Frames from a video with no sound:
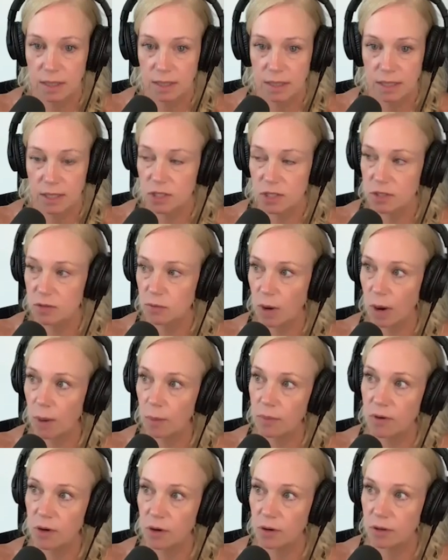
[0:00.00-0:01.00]
and just
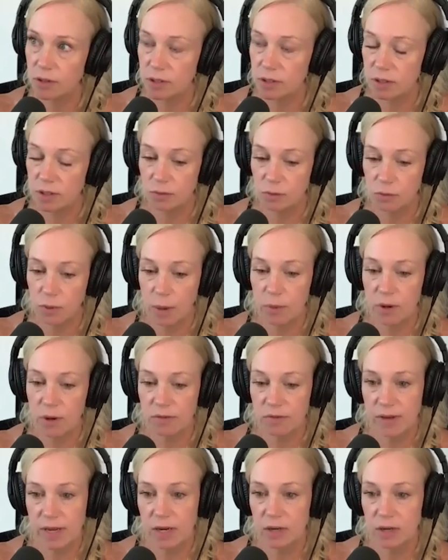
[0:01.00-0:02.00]
rub your rub your
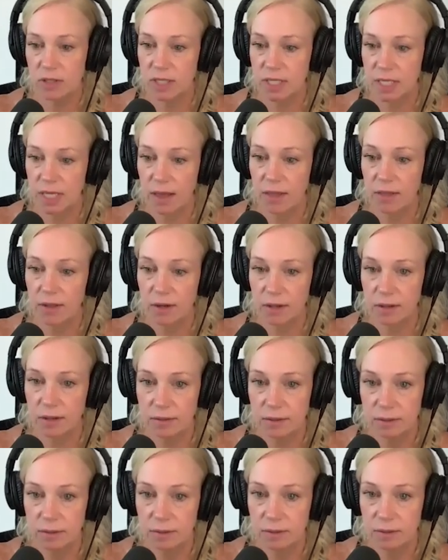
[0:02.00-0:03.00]
fingers together.
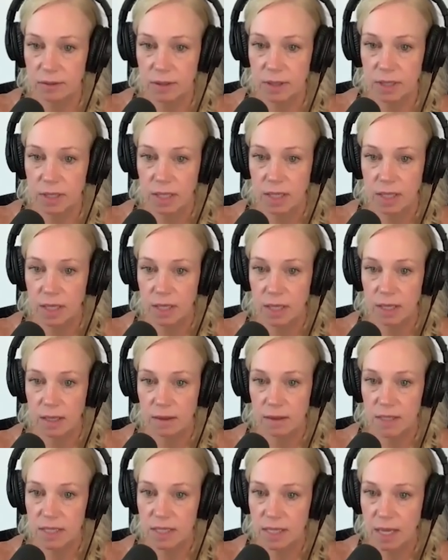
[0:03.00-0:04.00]

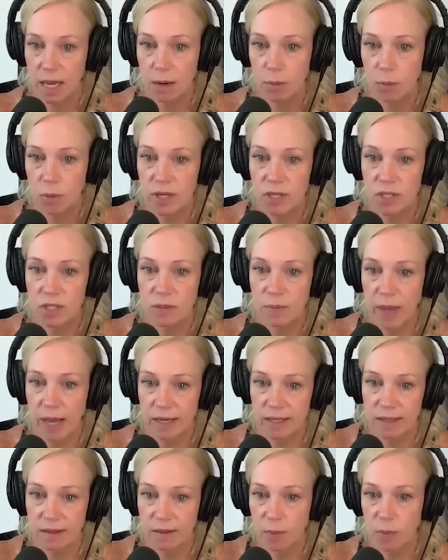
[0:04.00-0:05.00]
This kind of brings you
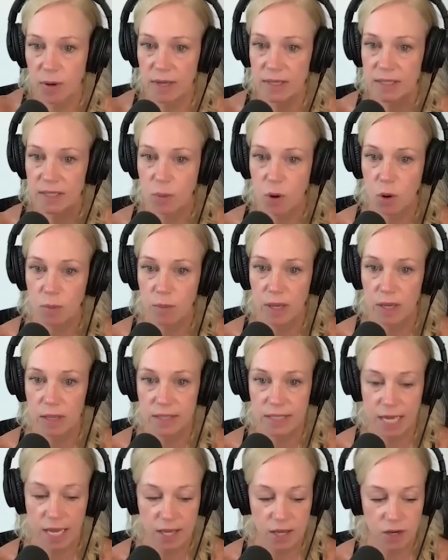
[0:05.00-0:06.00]
back to the present moment.
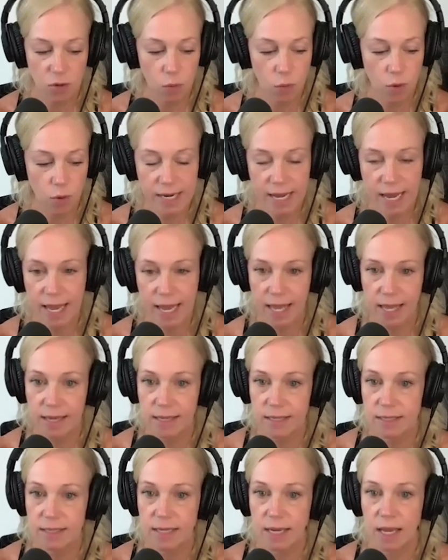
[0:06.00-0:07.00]
Take your one
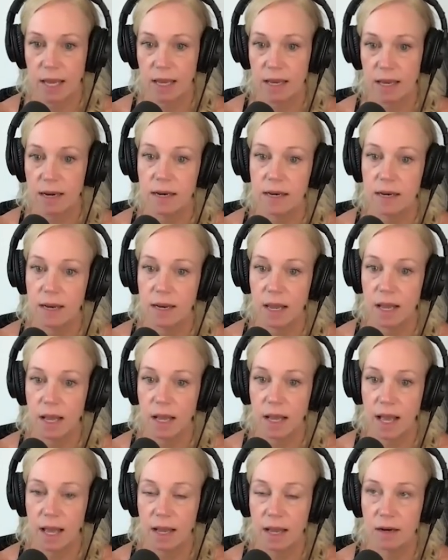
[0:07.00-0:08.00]
hand and
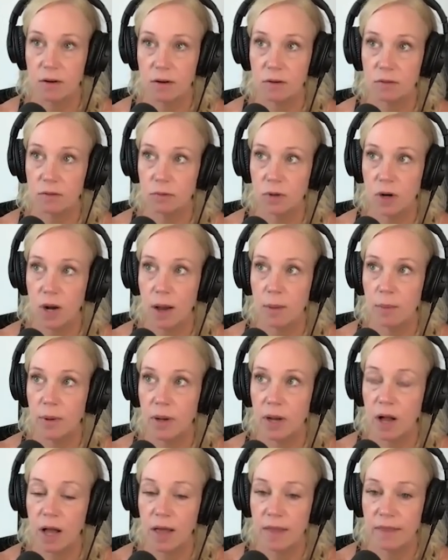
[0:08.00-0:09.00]
and
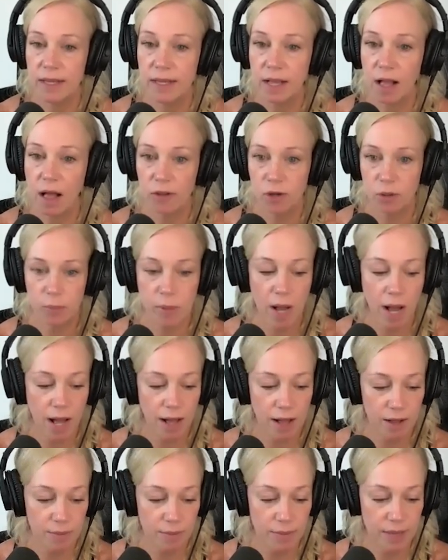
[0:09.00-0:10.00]
rub on the other
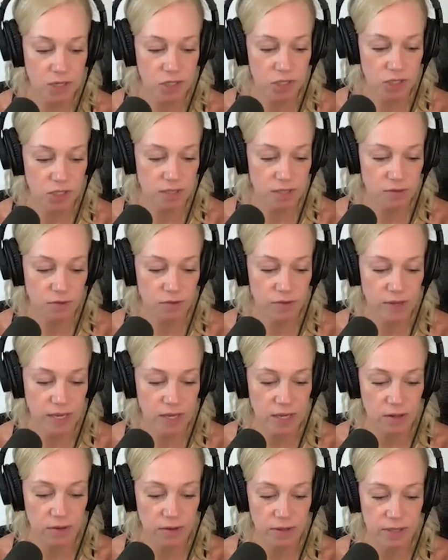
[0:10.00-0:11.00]
palm and just
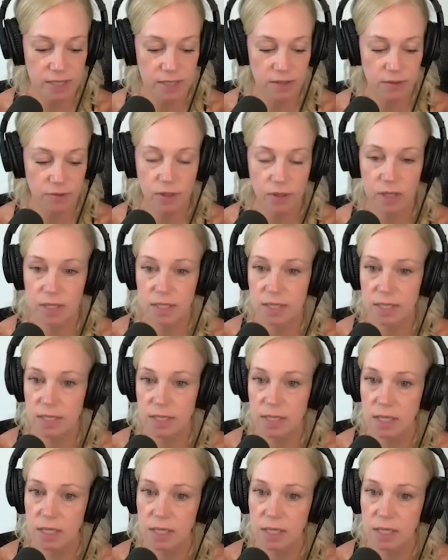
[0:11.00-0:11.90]
feel the different